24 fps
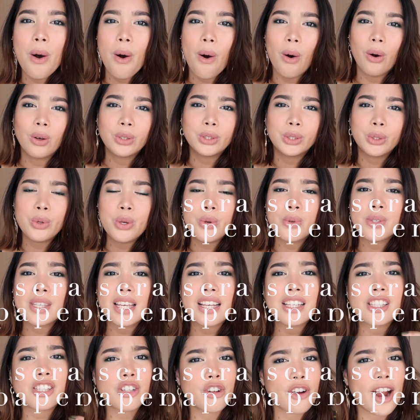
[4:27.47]
Also
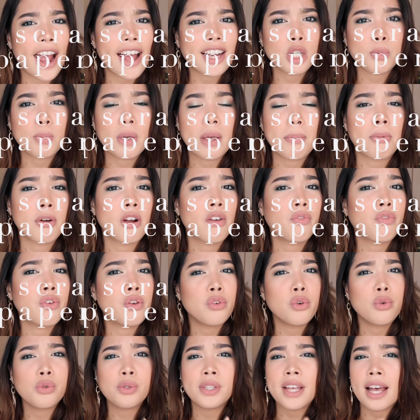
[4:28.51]
using scratch paper. If
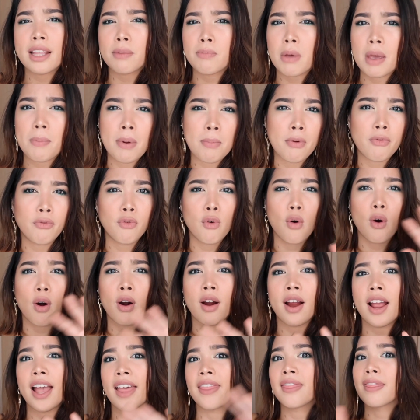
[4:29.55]
you've used that paper
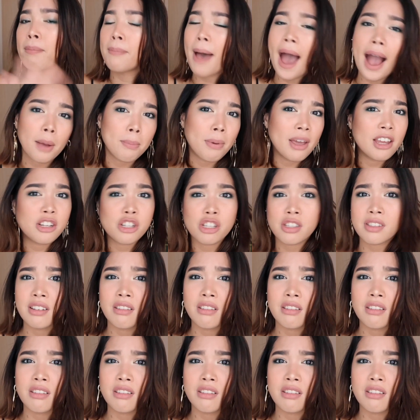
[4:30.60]
before and the back page is